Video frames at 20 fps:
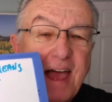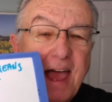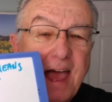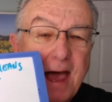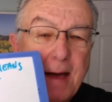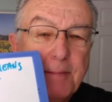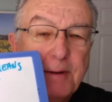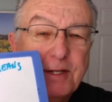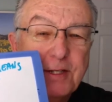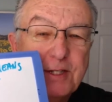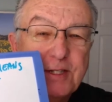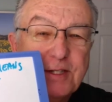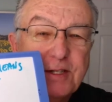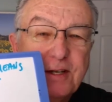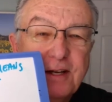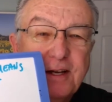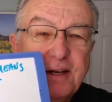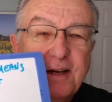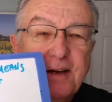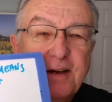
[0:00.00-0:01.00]

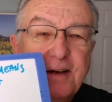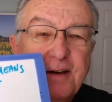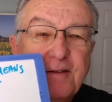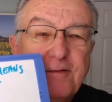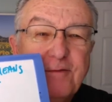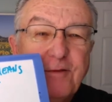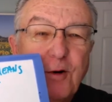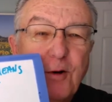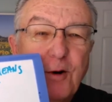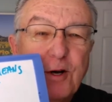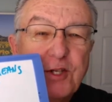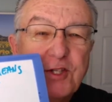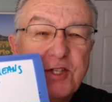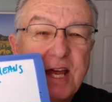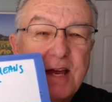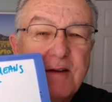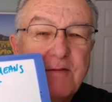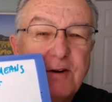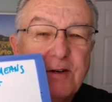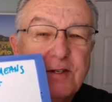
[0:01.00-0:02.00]
habits for
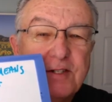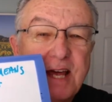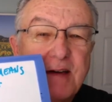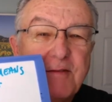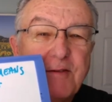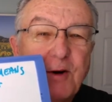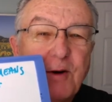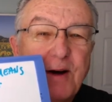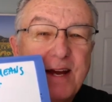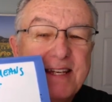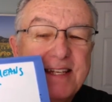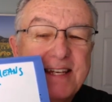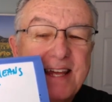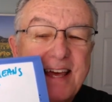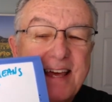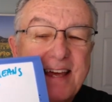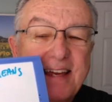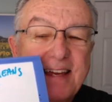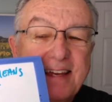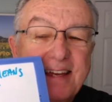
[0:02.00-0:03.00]
savers. Have a great
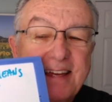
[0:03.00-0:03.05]
day.